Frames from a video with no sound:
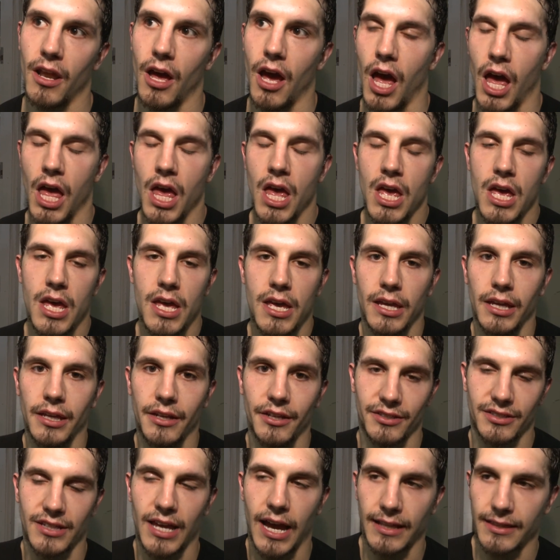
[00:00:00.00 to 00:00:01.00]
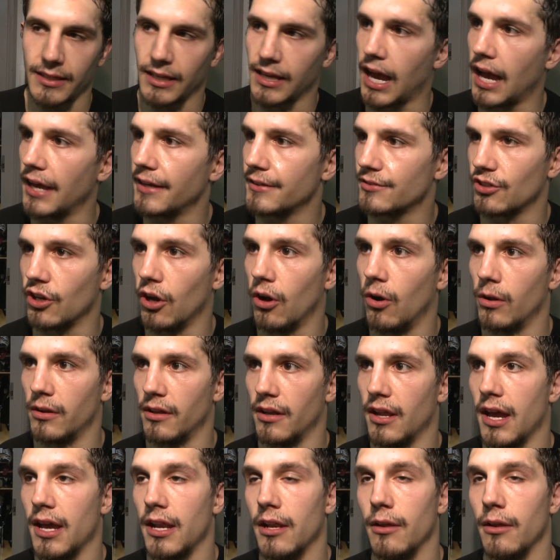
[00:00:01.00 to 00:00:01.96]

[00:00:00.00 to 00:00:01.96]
Uh, he just got the guys going tonight,